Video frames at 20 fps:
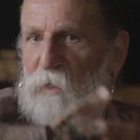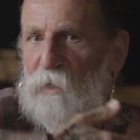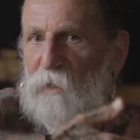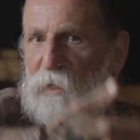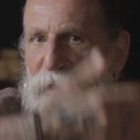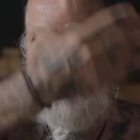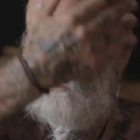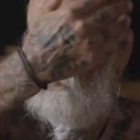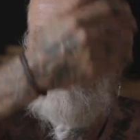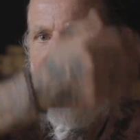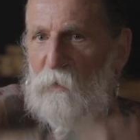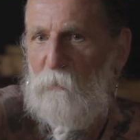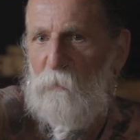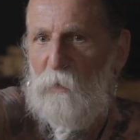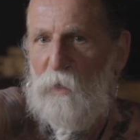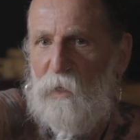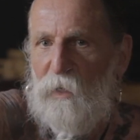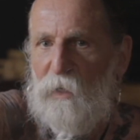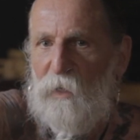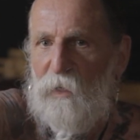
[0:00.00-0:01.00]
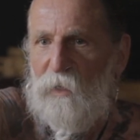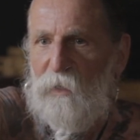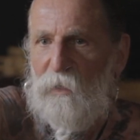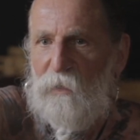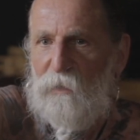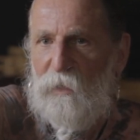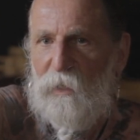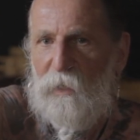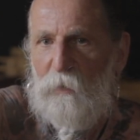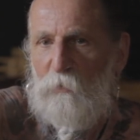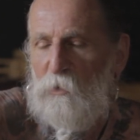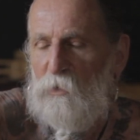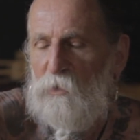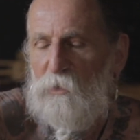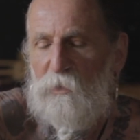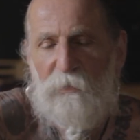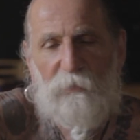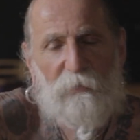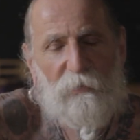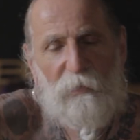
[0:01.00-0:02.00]
against them they would
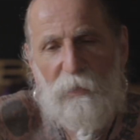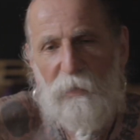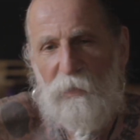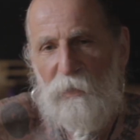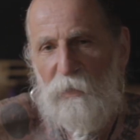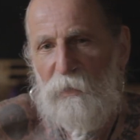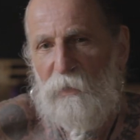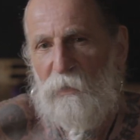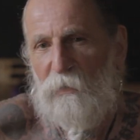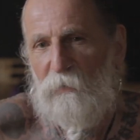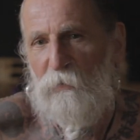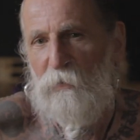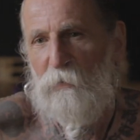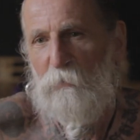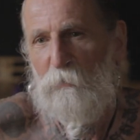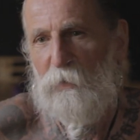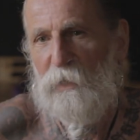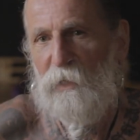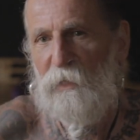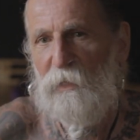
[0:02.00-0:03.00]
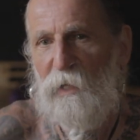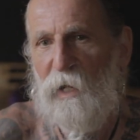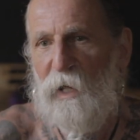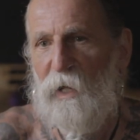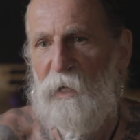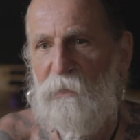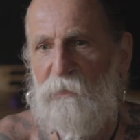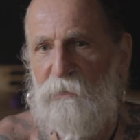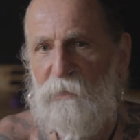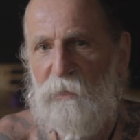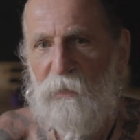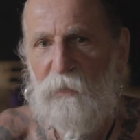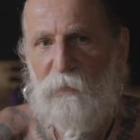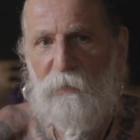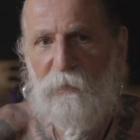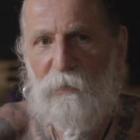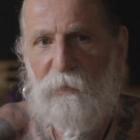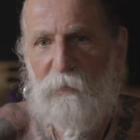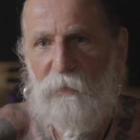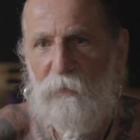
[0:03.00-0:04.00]
just uh, be relaxed
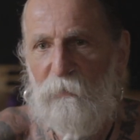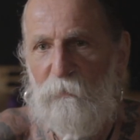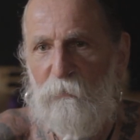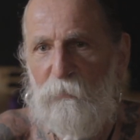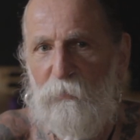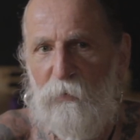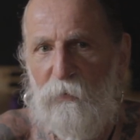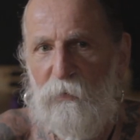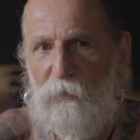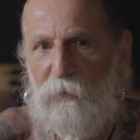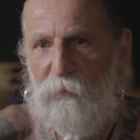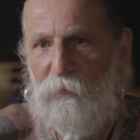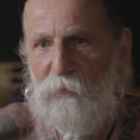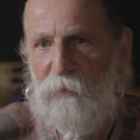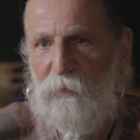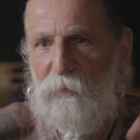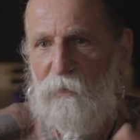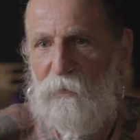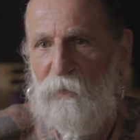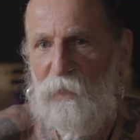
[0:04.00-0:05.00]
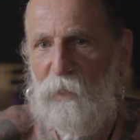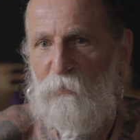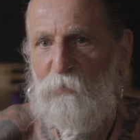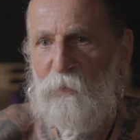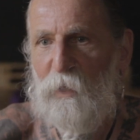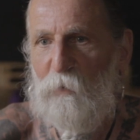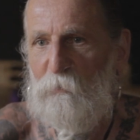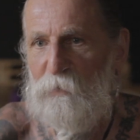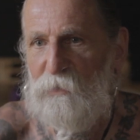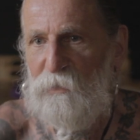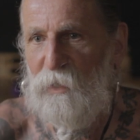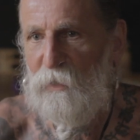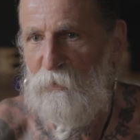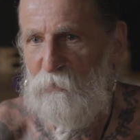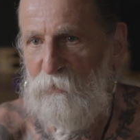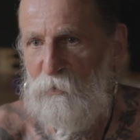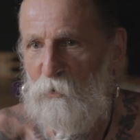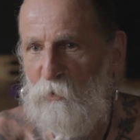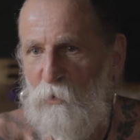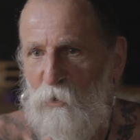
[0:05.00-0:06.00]
and give
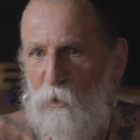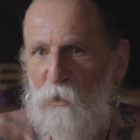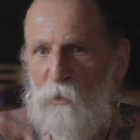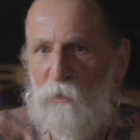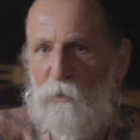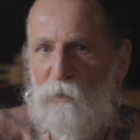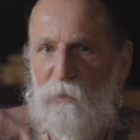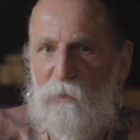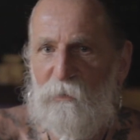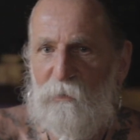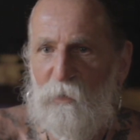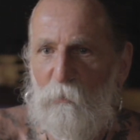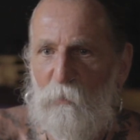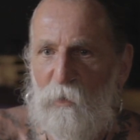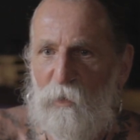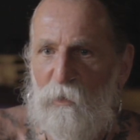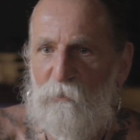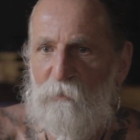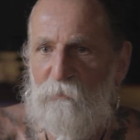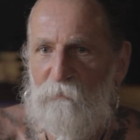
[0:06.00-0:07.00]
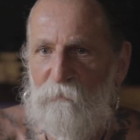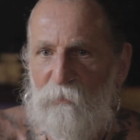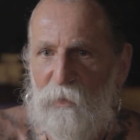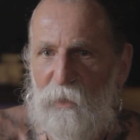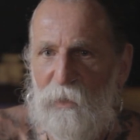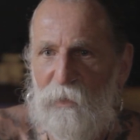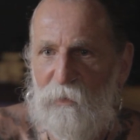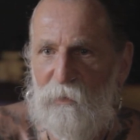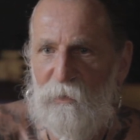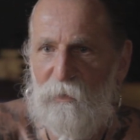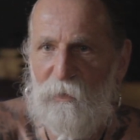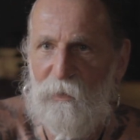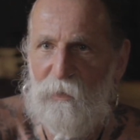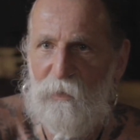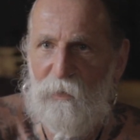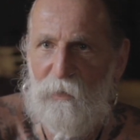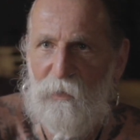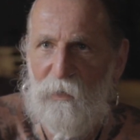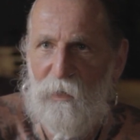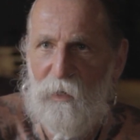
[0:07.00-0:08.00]
themselves to God somehow. And uh,
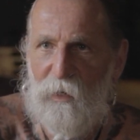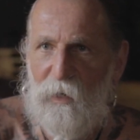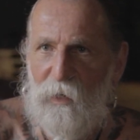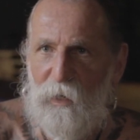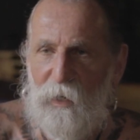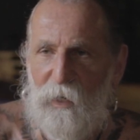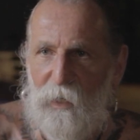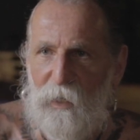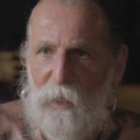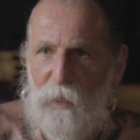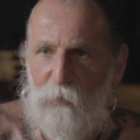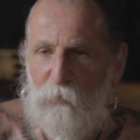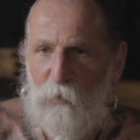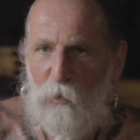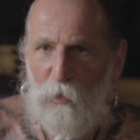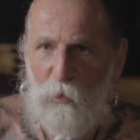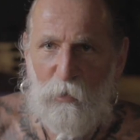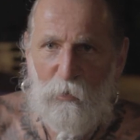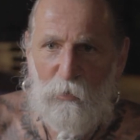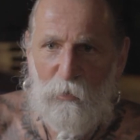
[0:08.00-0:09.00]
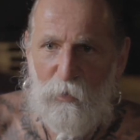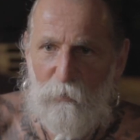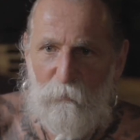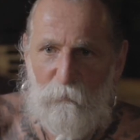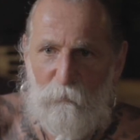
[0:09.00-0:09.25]
if God